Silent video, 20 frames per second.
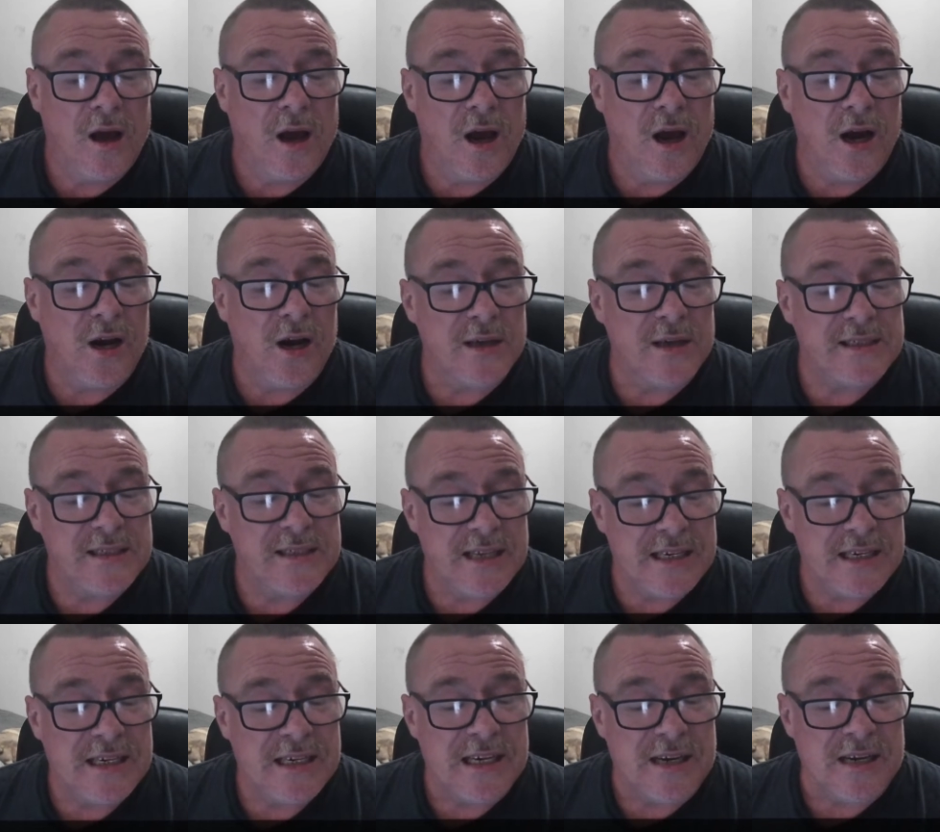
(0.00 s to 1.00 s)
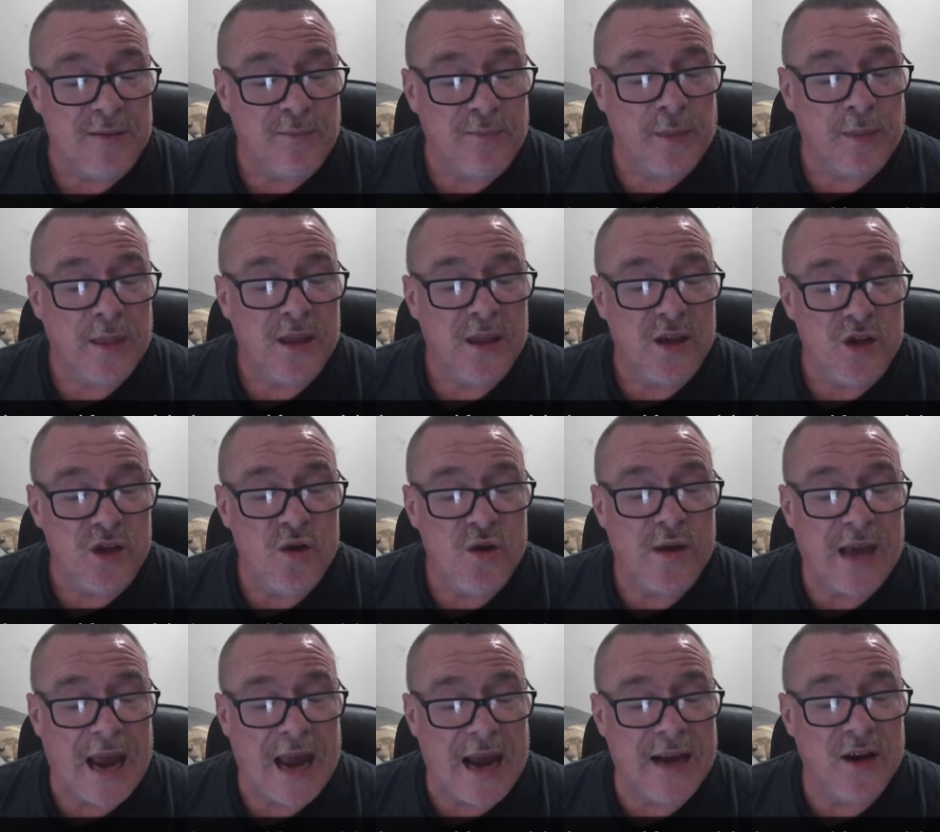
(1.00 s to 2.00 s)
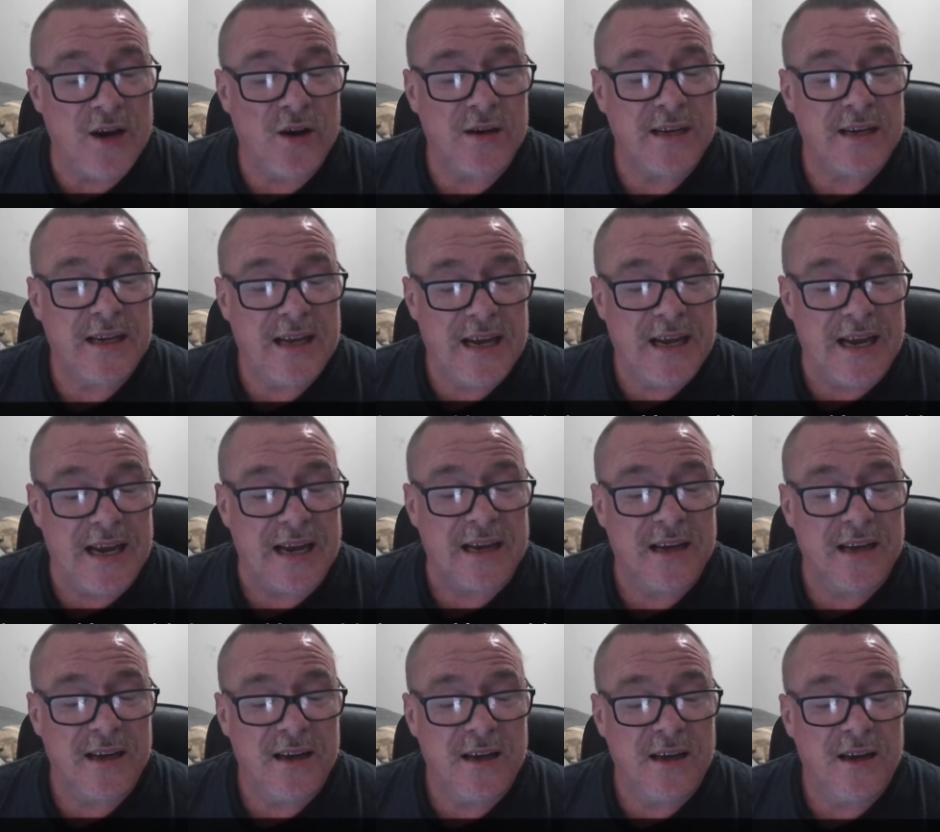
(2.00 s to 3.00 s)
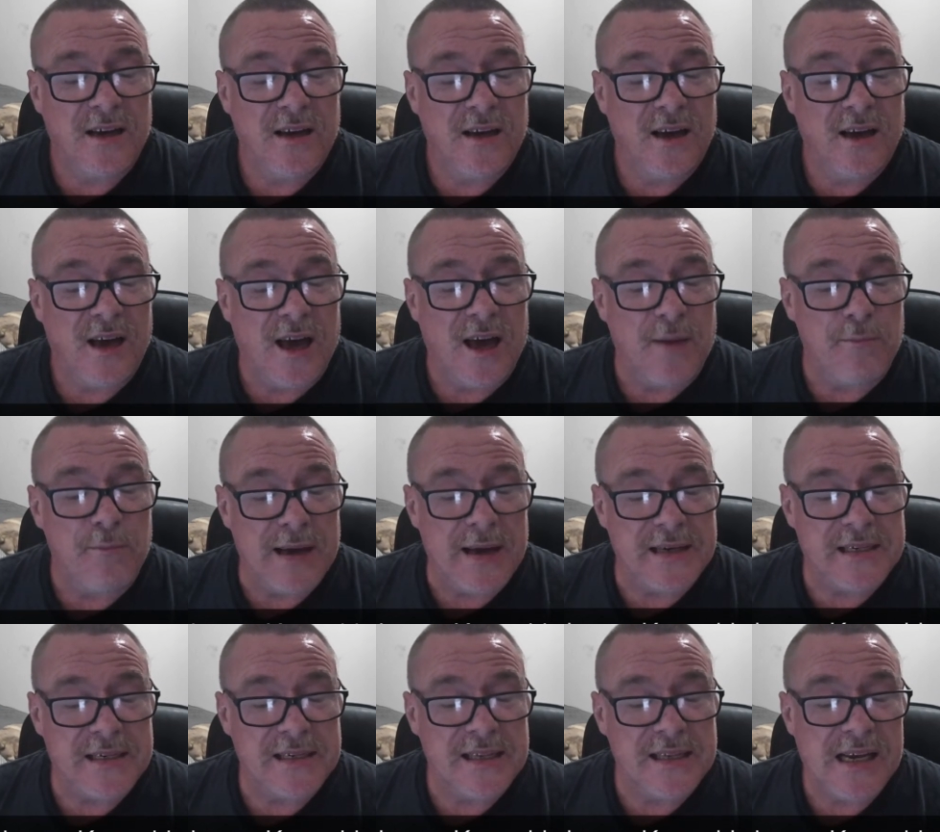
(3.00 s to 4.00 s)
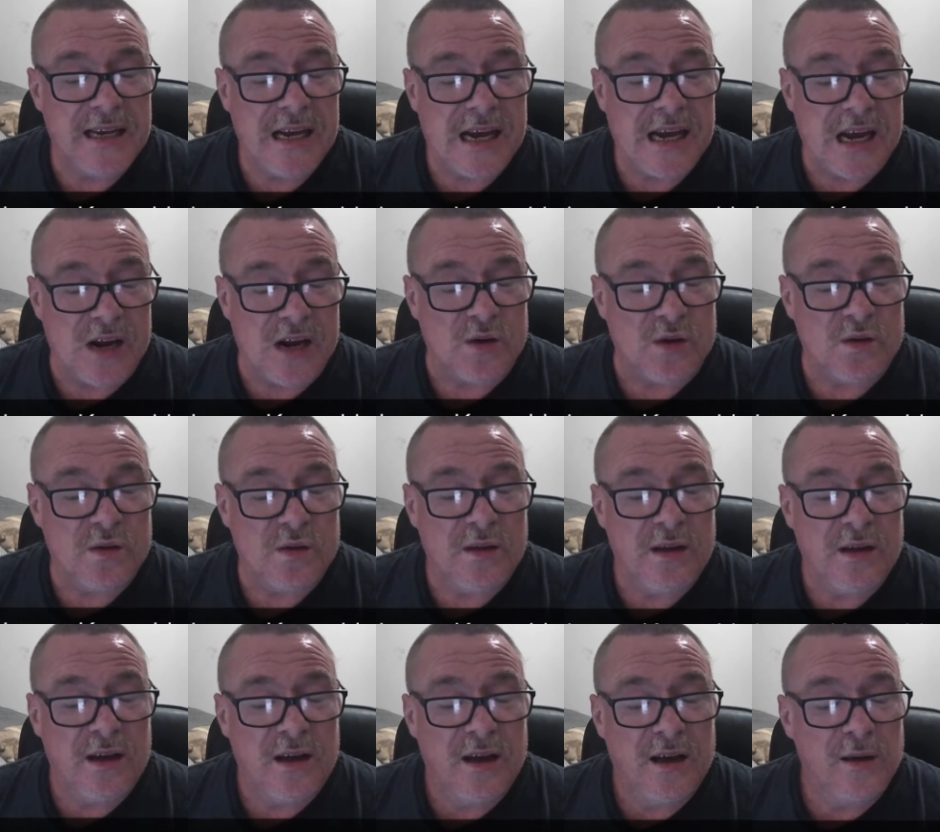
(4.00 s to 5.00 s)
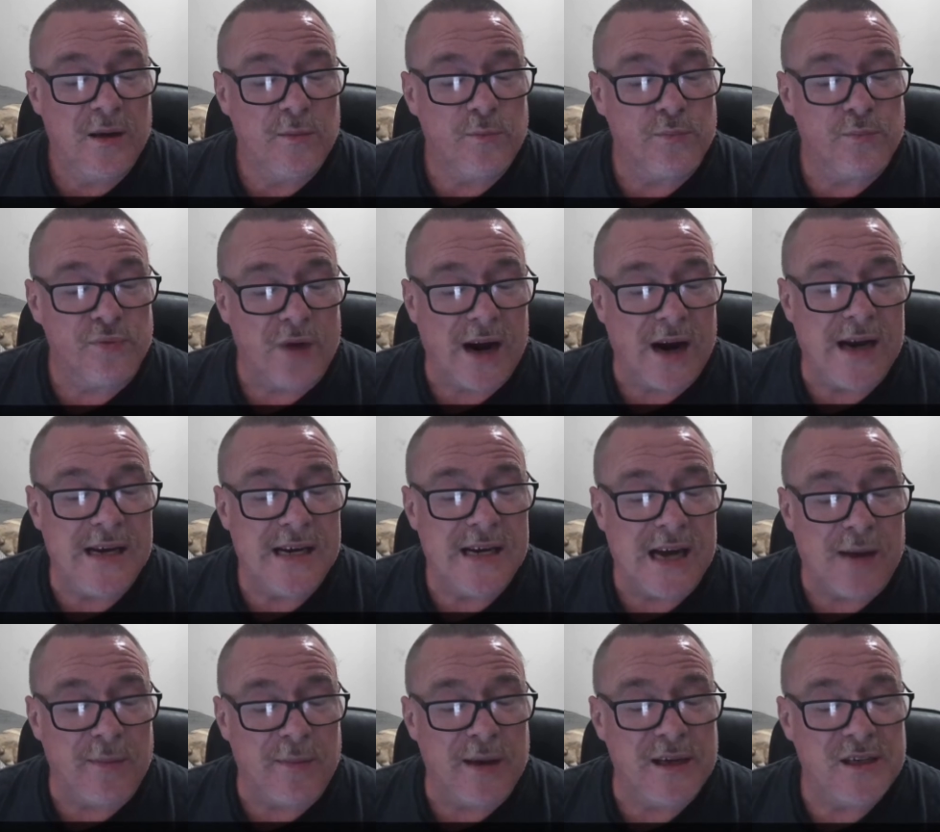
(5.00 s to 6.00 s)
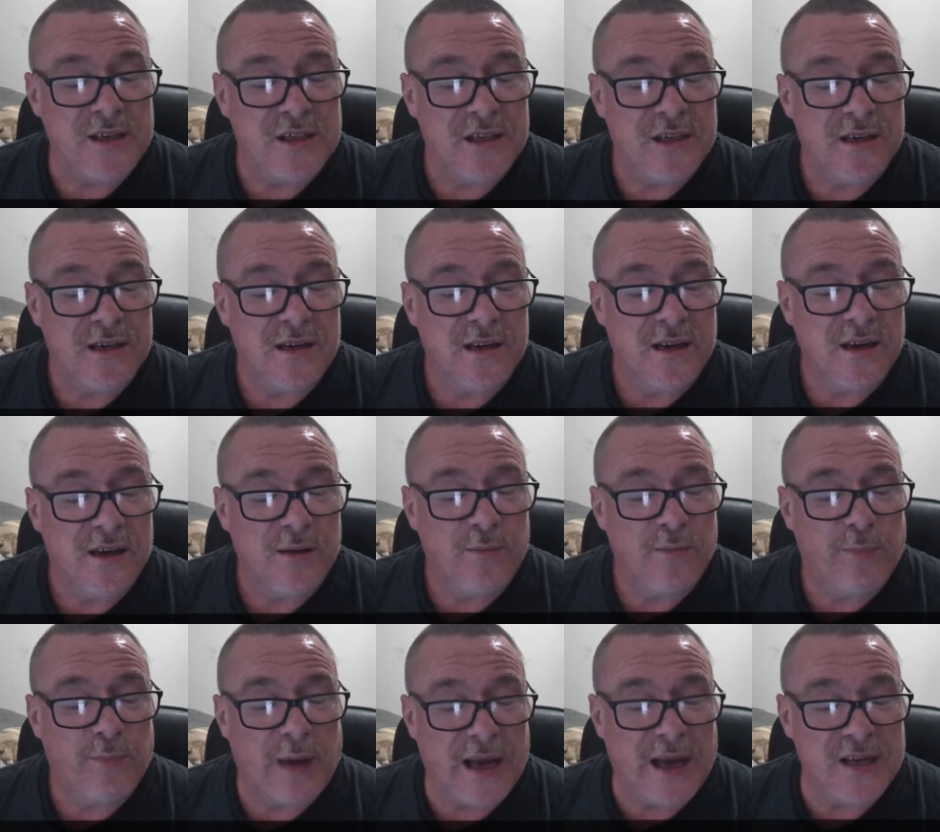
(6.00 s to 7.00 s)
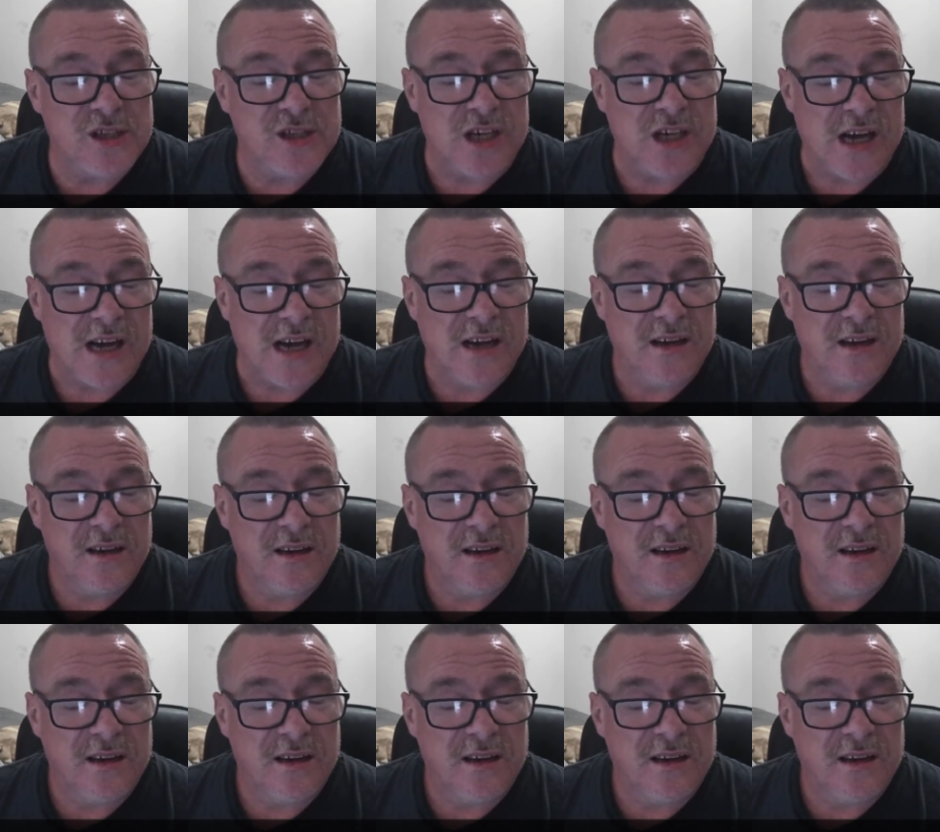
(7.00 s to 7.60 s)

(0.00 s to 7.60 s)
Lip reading: And I said to him, you cannot kick a mentally ill, brain damaged pensioner